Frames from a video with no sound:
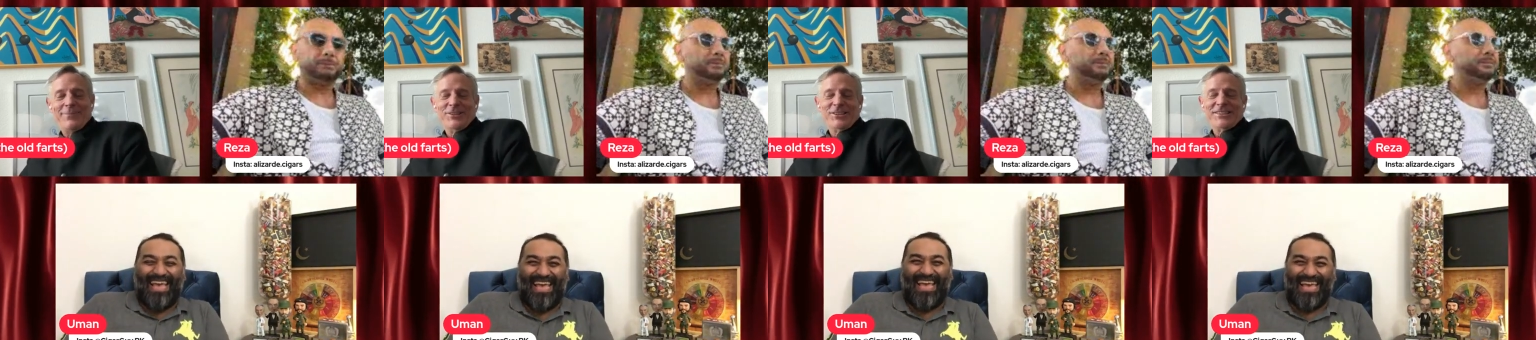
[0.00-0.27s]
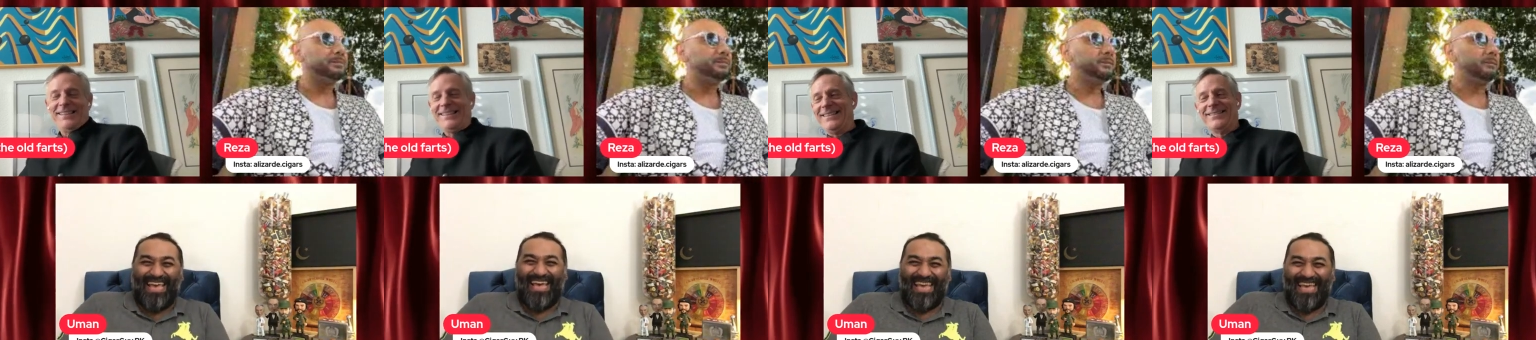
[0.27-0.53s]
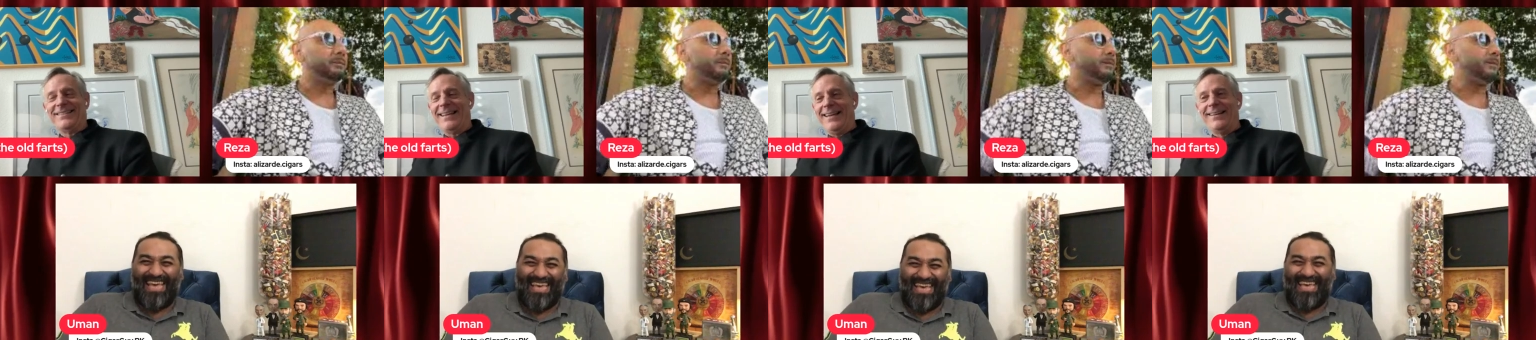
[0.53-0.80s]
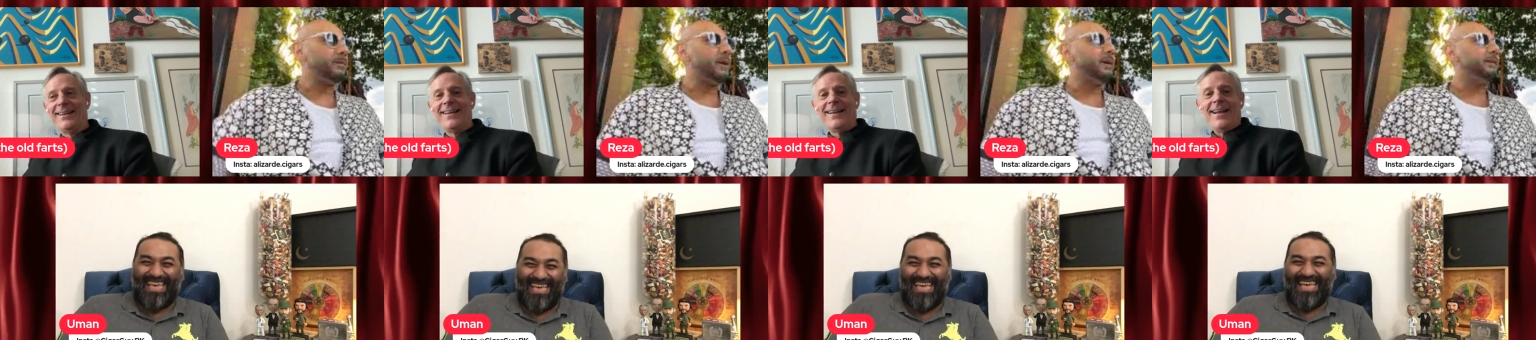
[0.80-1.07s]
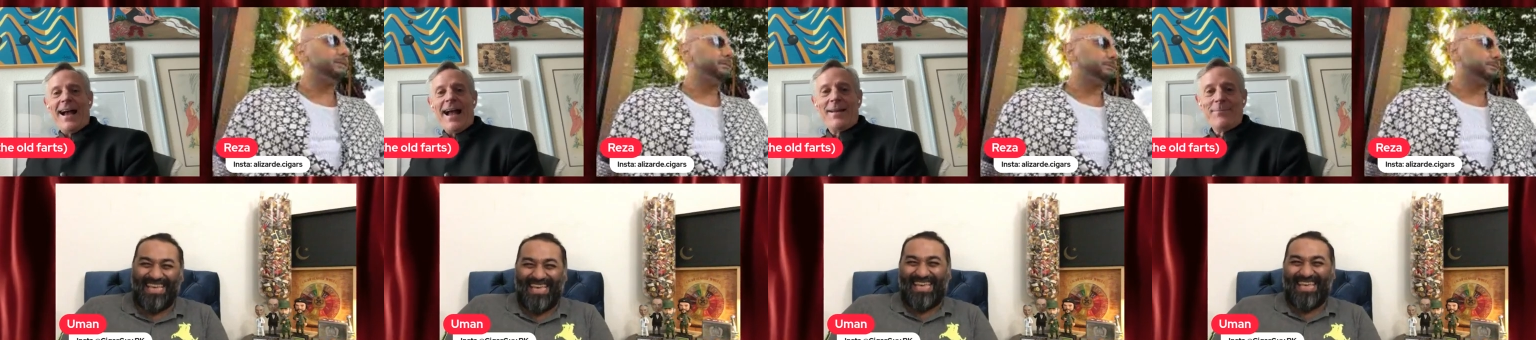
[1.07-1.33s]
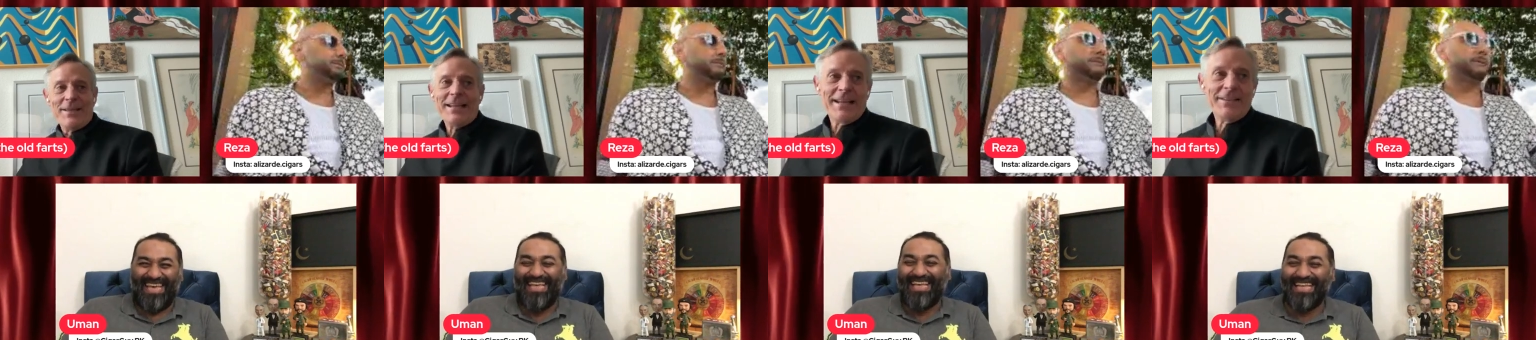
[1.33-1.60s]
Speaker 1: just like okay. I
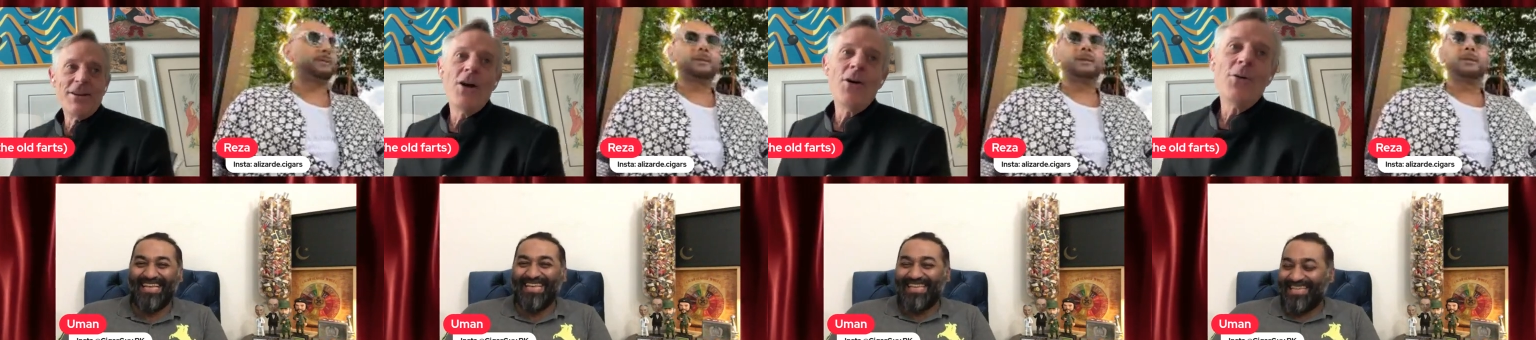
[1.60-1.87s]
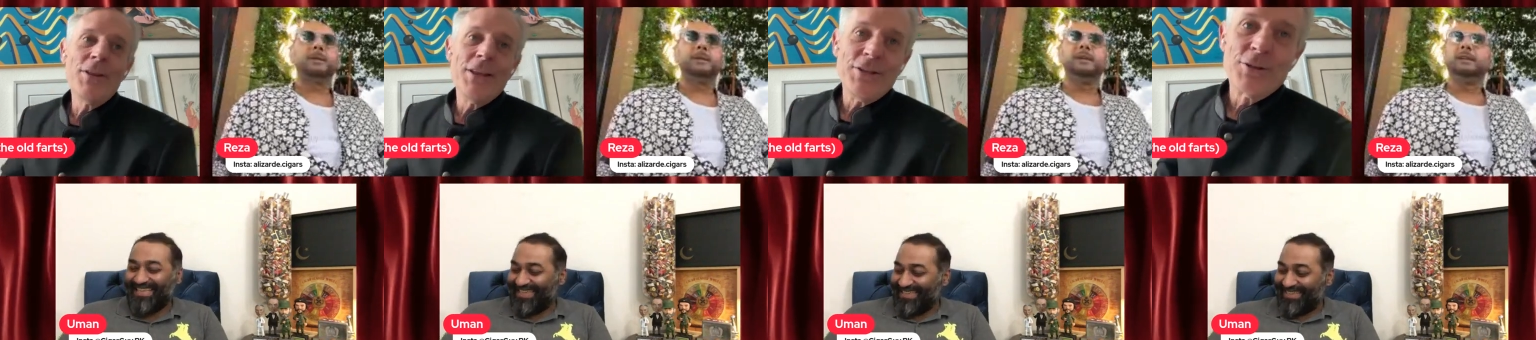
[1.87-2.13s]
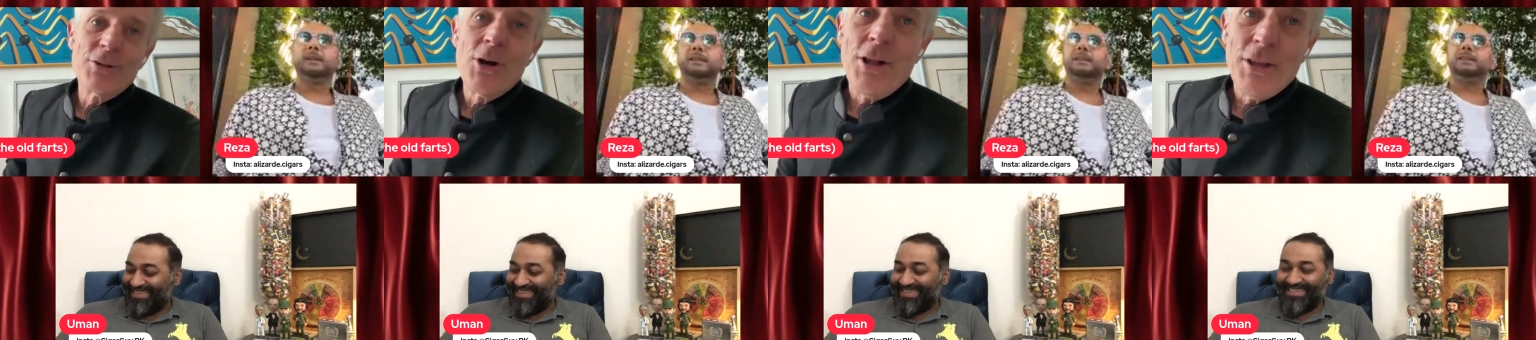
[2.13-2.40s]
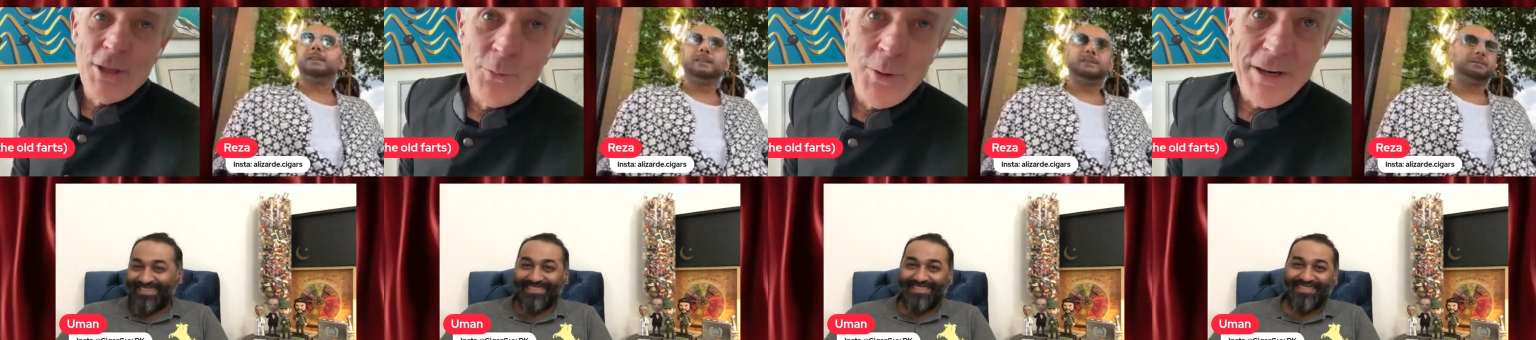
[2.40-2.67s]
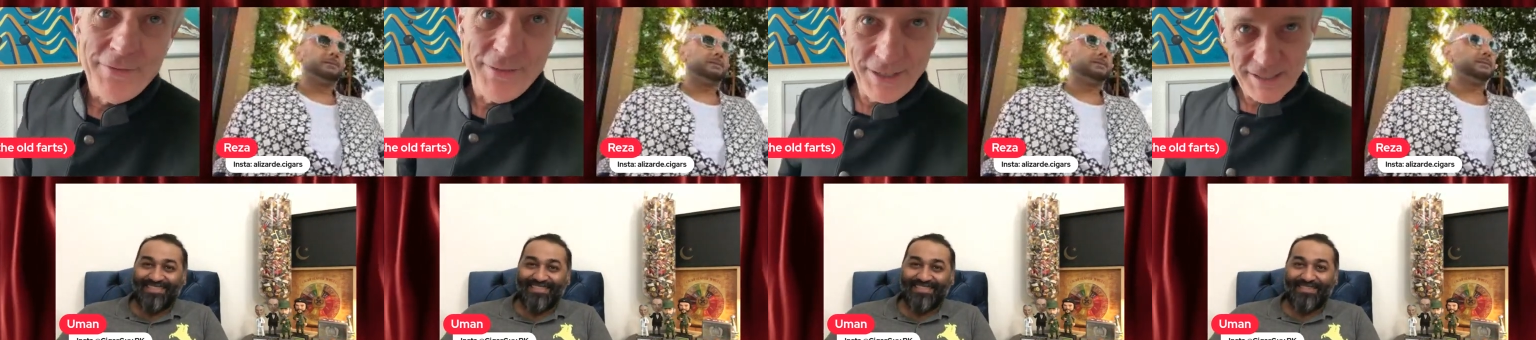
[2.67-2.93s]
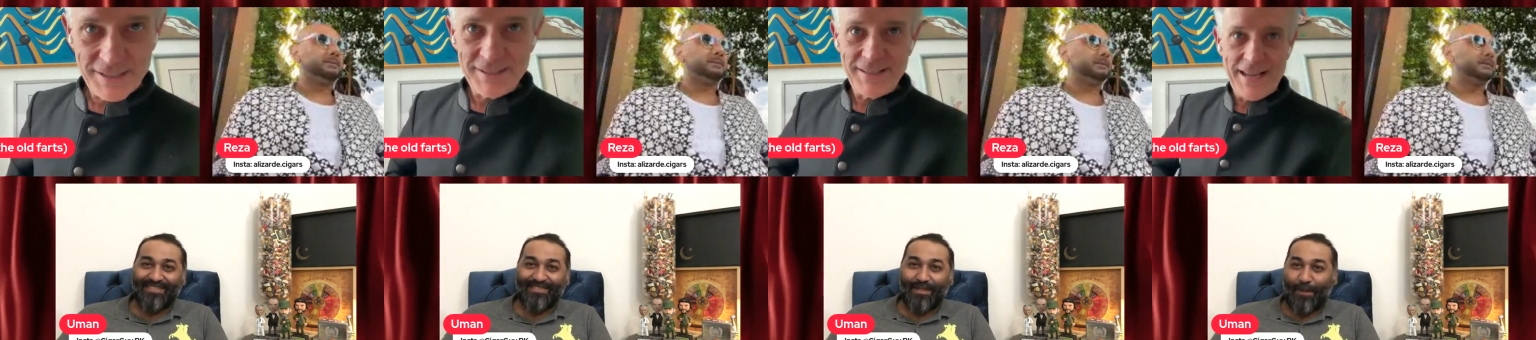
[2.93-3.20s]
mean, I know that you're calling one of
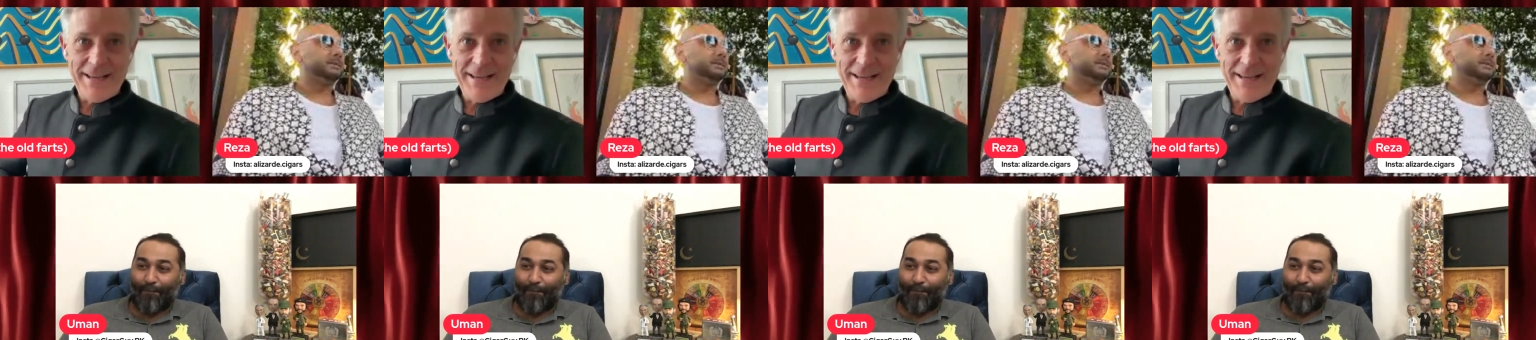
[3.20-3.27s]
us,